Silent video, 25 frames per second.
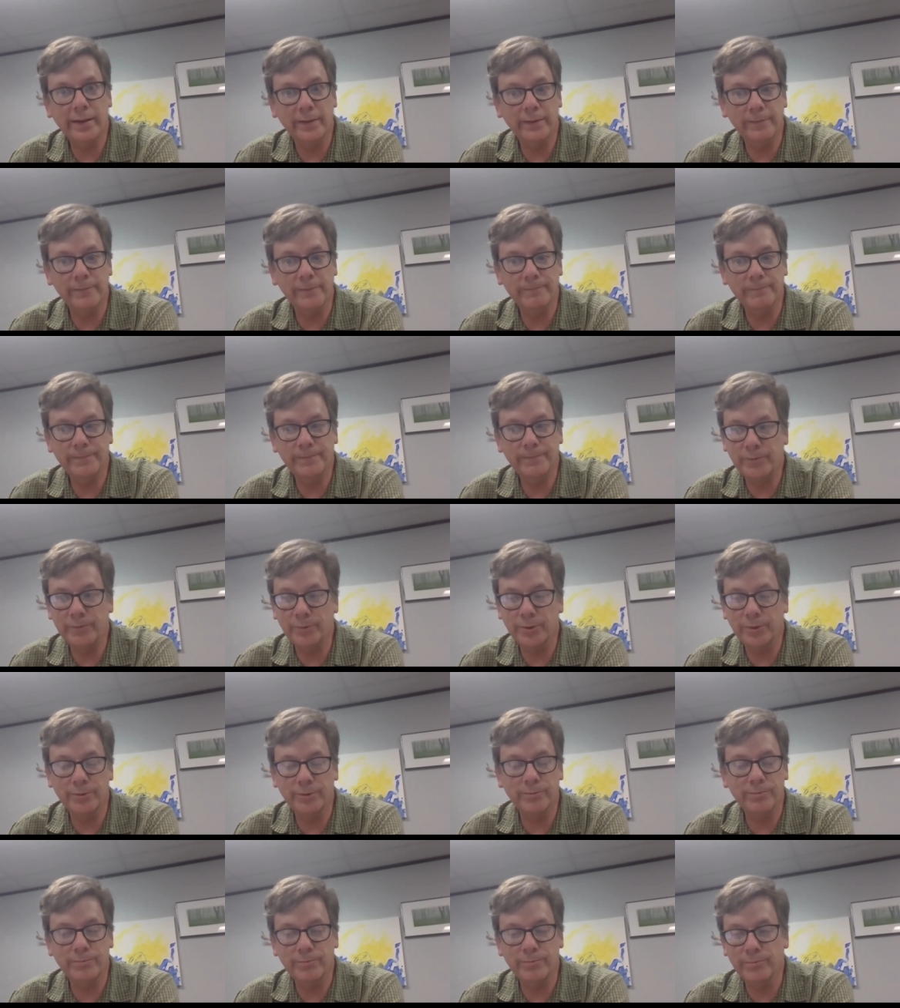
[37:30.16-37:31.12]
hmm. and
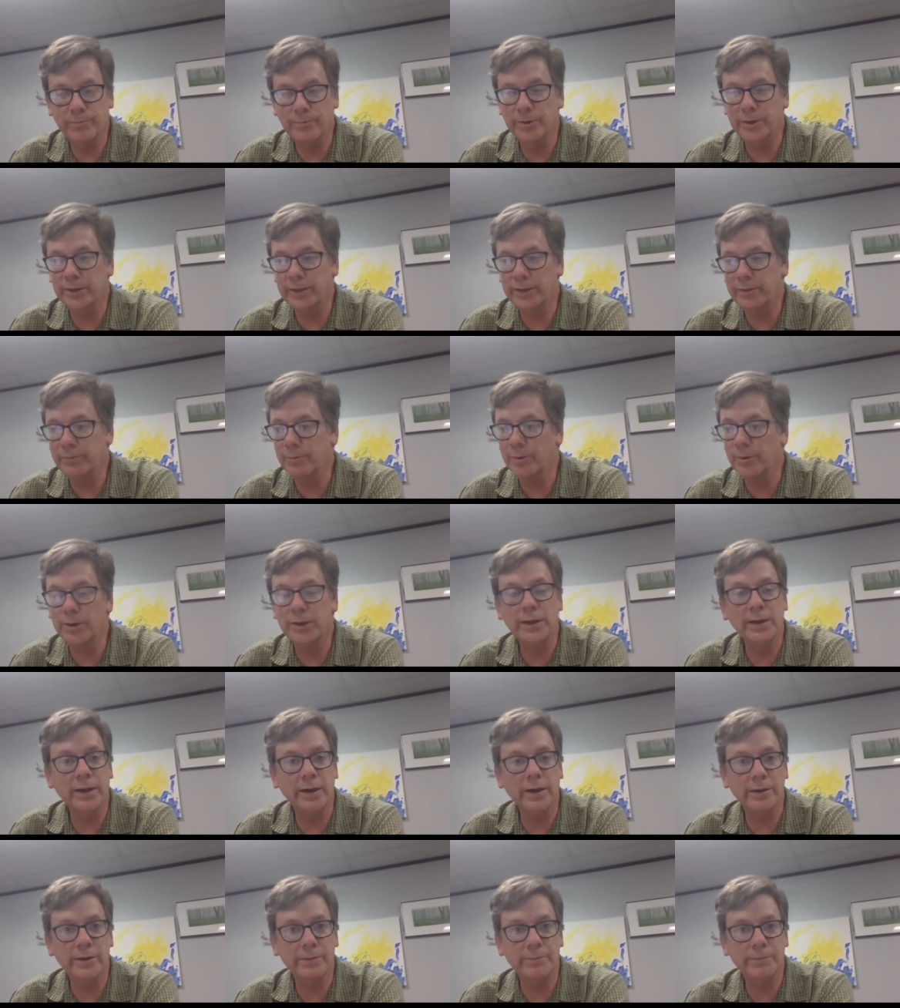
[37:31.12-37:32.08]
we're really
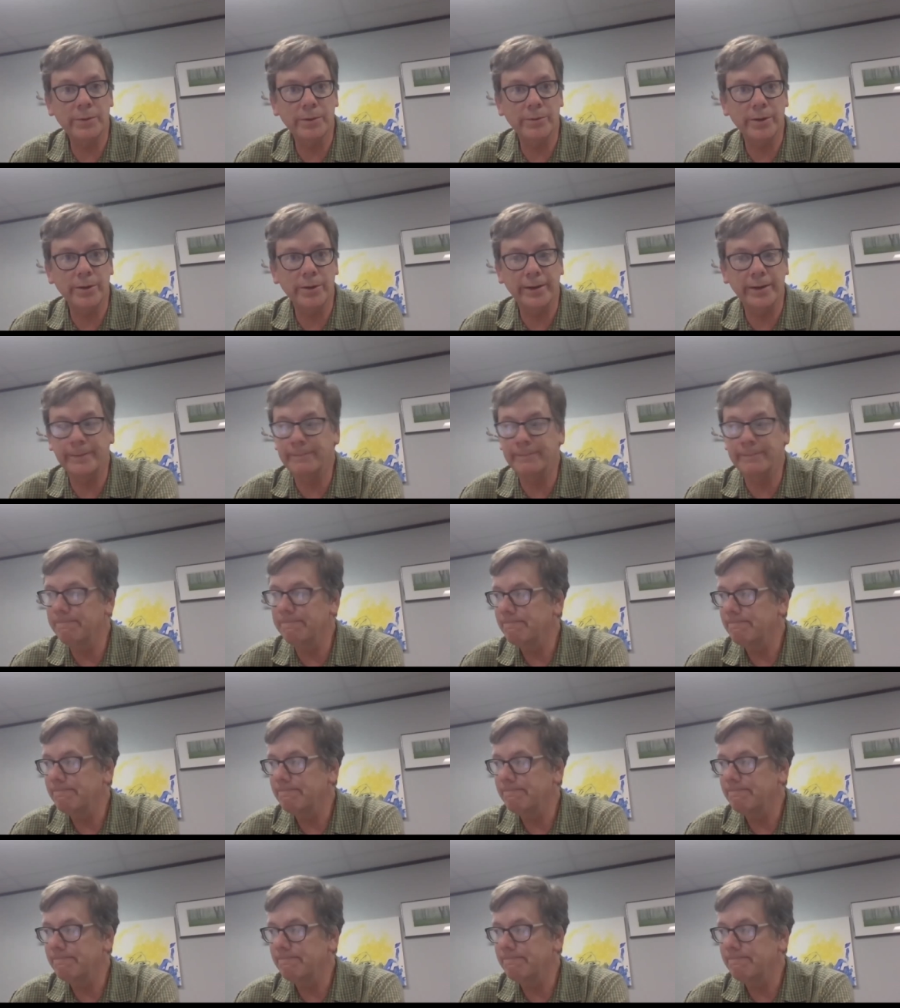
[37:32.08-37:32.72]
working hard to be ready.